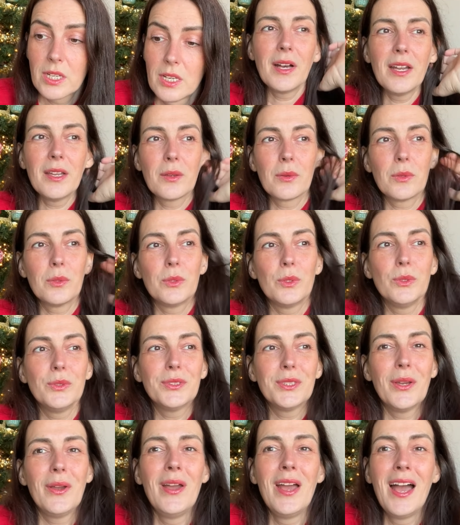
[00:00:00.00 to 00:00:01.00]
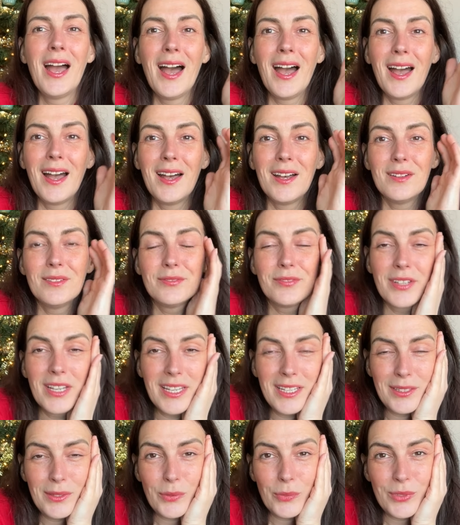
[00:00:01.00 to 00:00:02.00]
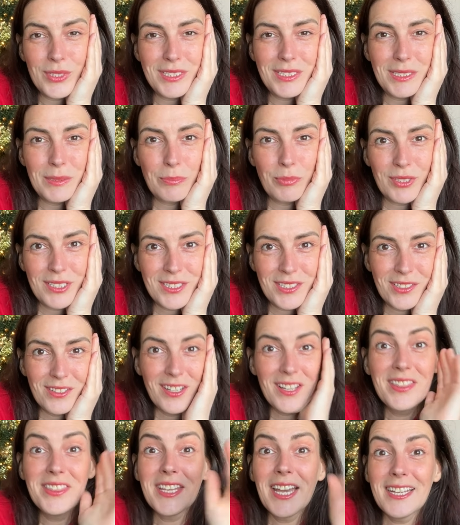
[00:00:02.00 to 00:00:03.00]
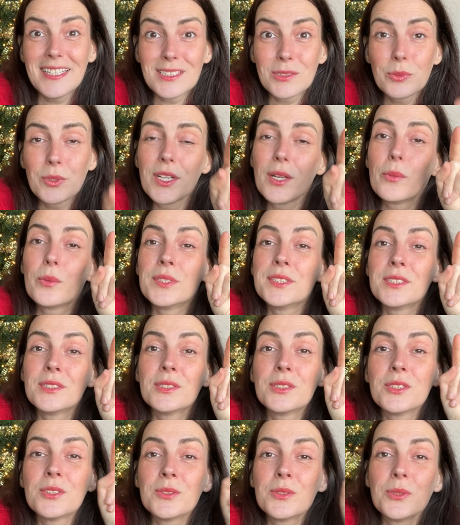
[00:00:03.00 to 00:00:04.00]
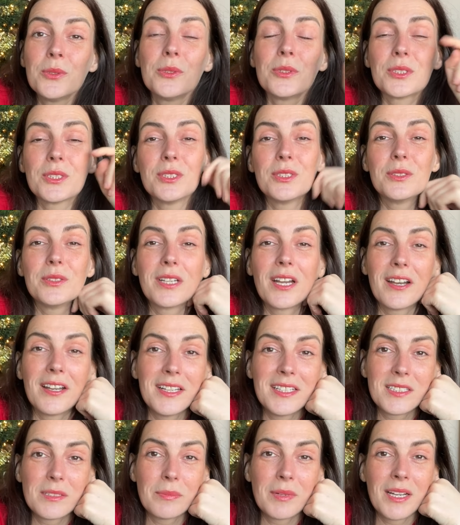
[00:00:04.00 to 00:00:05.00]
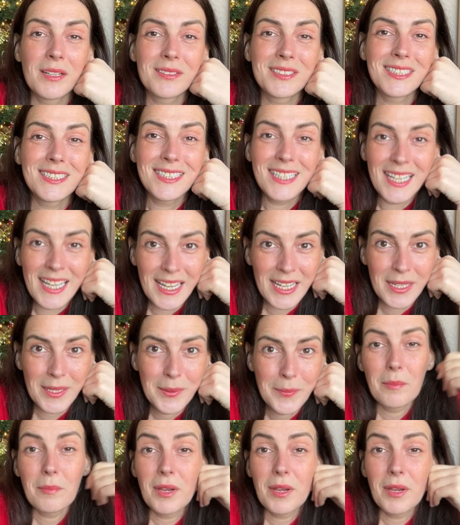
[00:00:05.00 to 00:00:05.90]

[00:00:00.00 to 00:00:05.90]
I also have a 3D printer, and that's what I wanted to talk to you guys about today.